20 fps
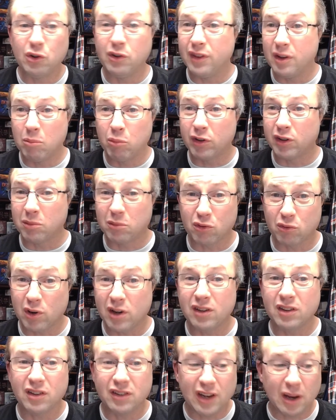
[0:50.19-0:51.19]
and he brings them straight
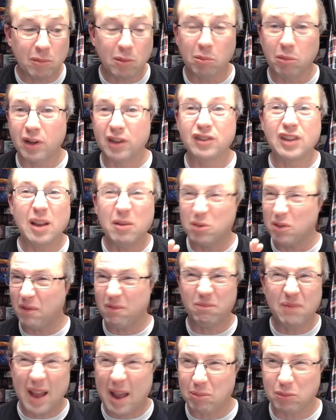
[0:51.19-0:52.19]
to the table and plays games
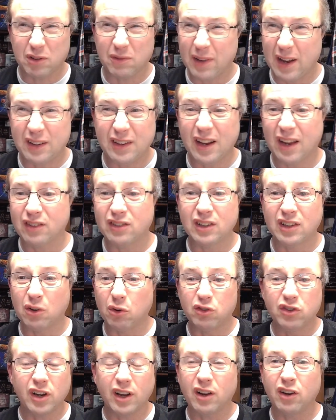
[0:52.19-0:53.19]
absolutely fantastic. Go
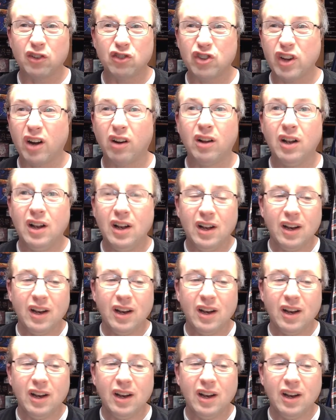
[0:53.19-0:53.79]
check out his channel.